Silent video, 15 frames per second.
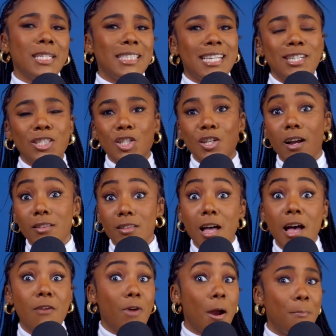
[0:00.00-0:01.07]
attention, our
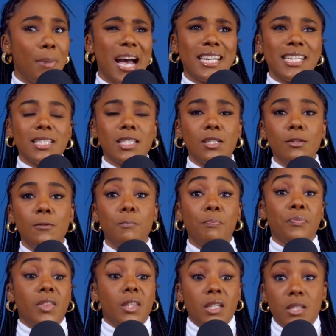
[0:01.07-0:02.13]
love, our bodies to
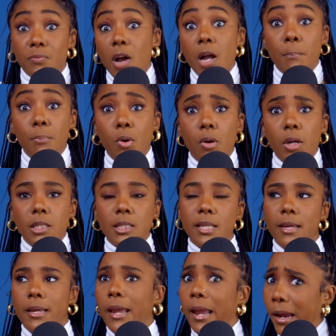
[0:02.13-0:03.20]
these fuck boys
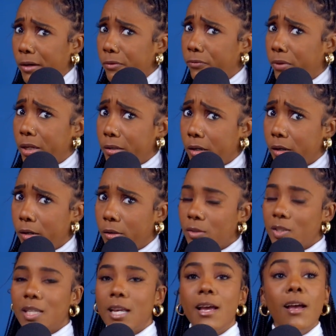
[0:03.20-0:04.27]
and fuck
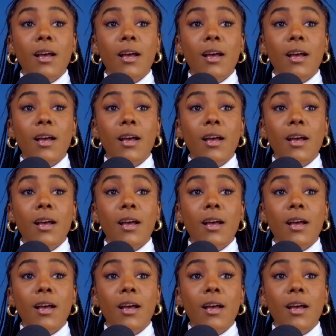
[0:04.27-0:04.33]
girls,